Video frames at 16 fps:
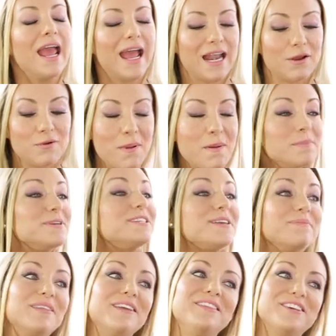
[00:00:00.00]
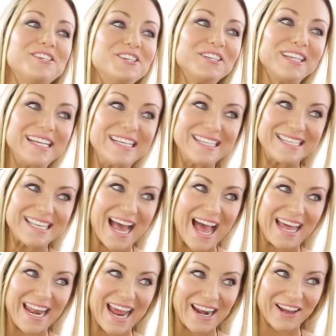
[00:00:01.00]
And I mm-hmm. remembered something that Chalene
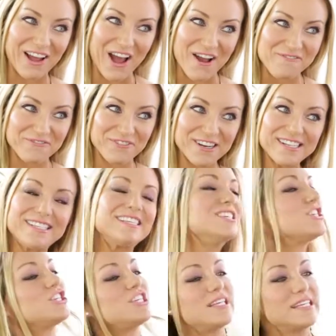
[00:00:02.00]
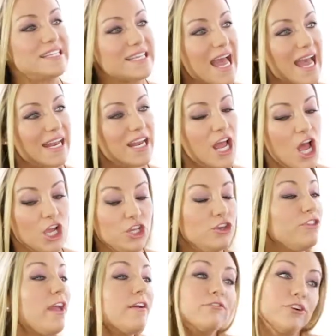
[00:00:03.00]
said at a yes. conference, and she said,
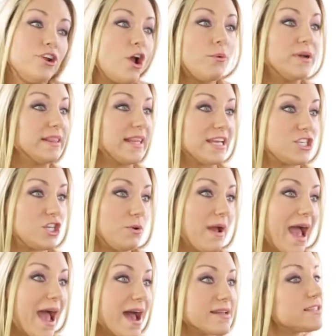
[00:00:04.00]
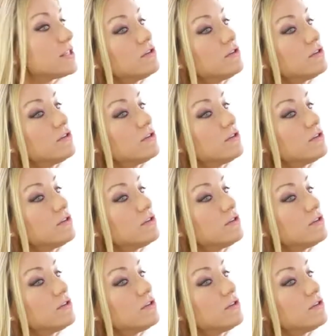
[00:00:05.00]
You'll never know unless you ask.